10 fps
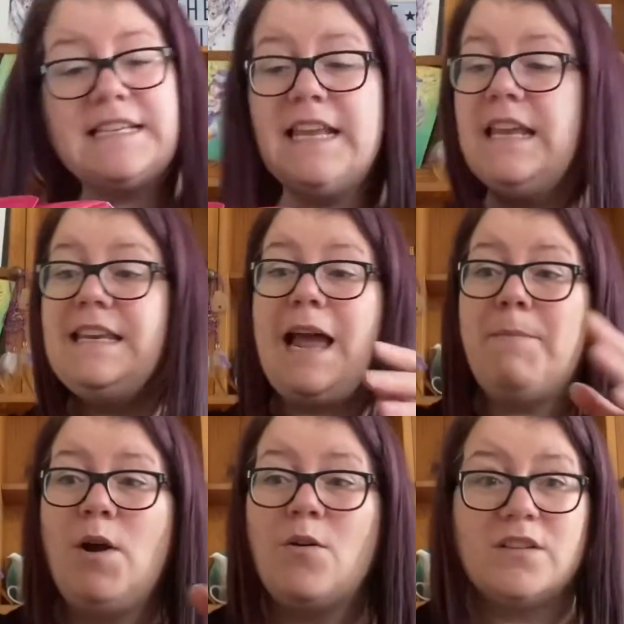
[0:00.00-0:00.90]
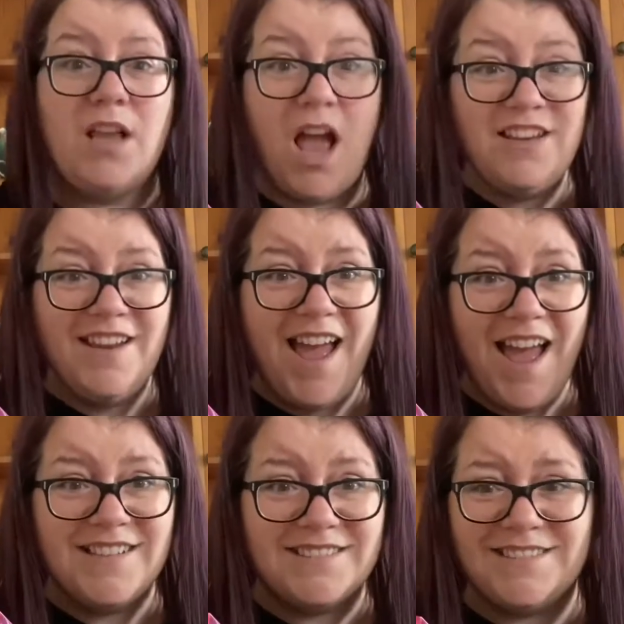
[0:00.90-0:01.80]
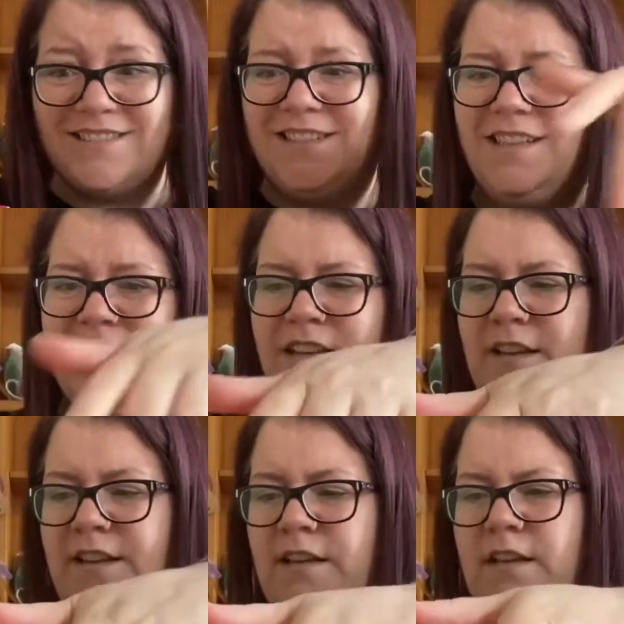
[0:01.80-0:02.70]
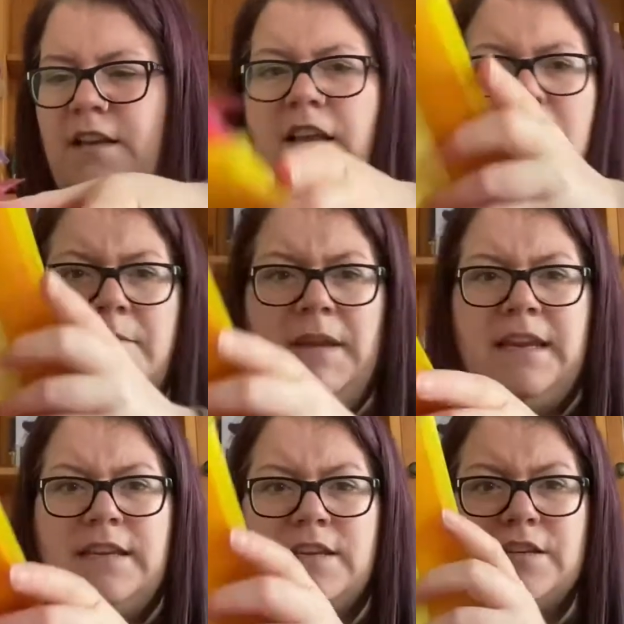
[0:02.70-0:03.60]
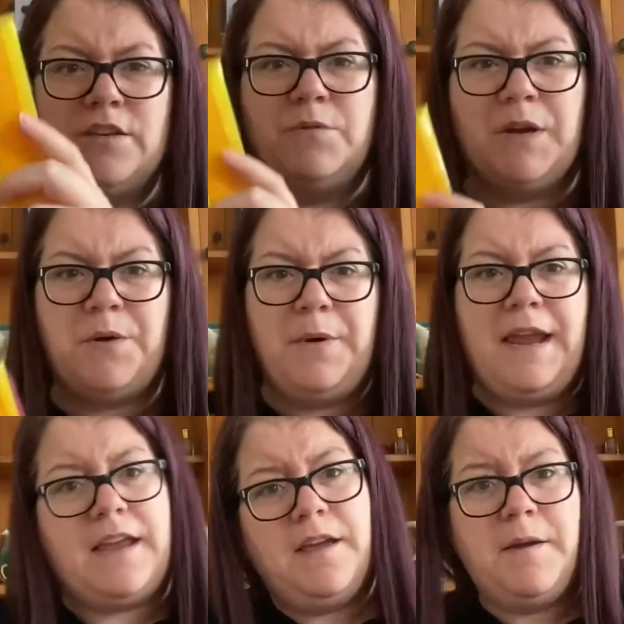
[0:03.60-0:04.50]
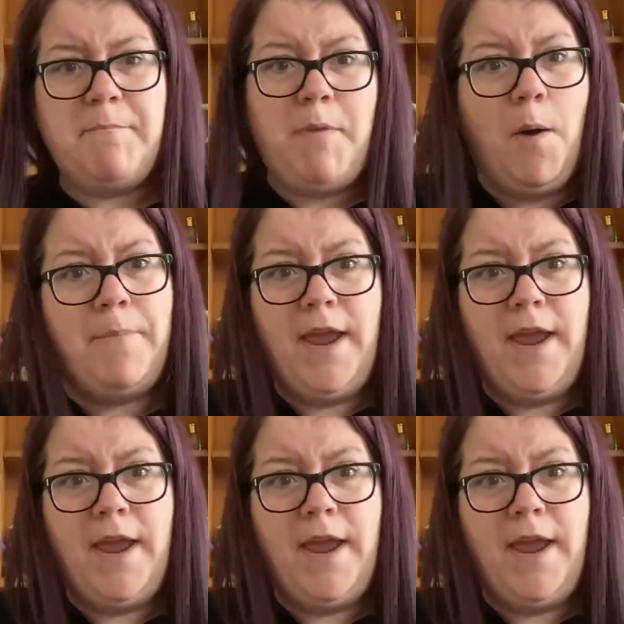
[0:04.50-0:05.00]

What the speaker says: it in that box. Yes. Let me just do a quick pop